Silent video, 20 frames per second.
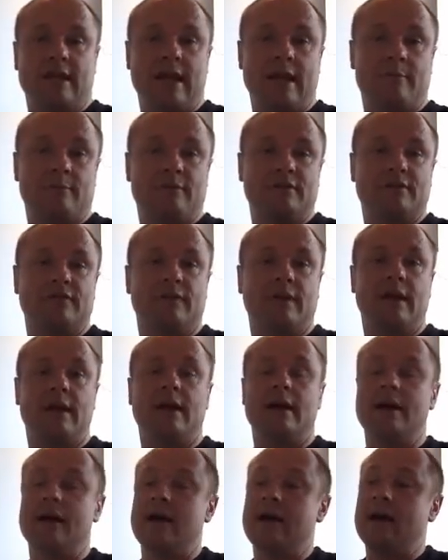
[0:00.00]
the atmosphere.
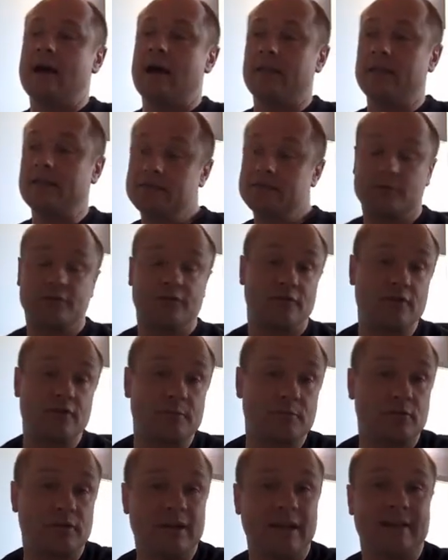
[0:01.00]
And this was
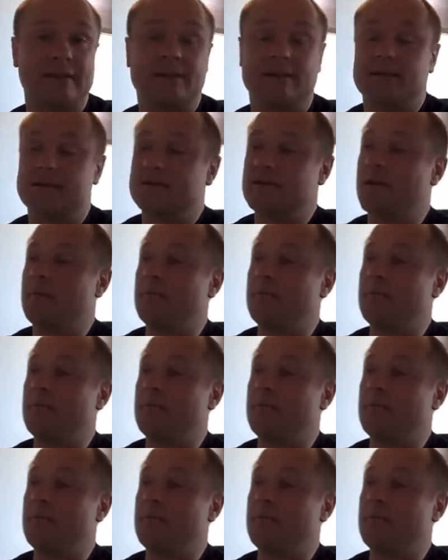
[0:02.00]
first predicted, as I